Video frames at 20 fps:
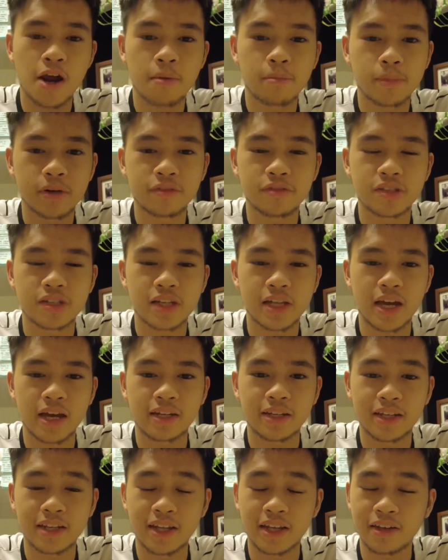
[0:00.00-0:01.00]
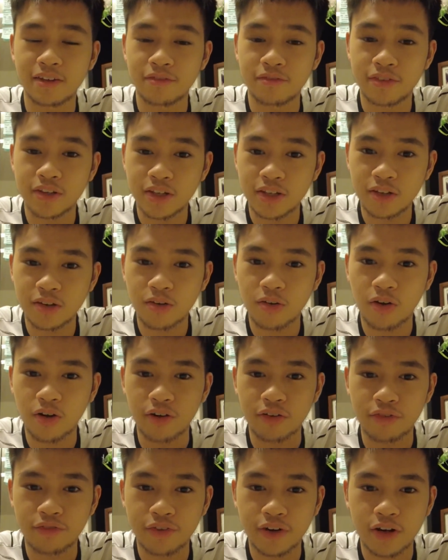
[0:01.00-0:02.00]
Previously I did a video
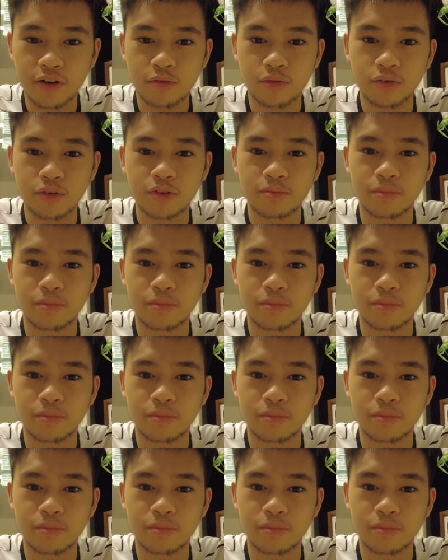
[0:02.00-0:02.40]
on Fairwood,